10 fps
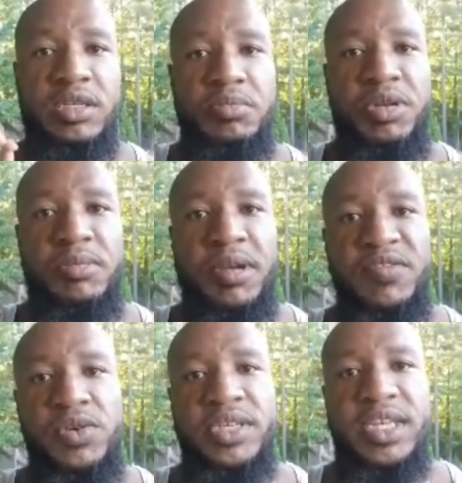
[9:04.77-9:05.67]
and put my
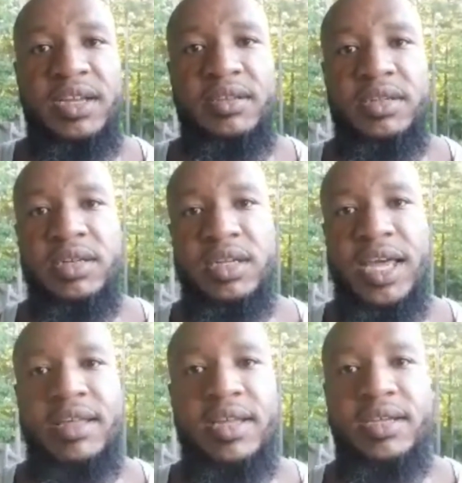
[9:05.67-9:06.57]
voice out there and
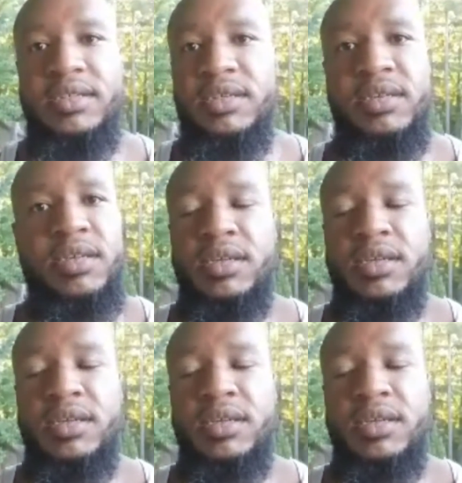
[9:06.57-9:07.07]
allow that to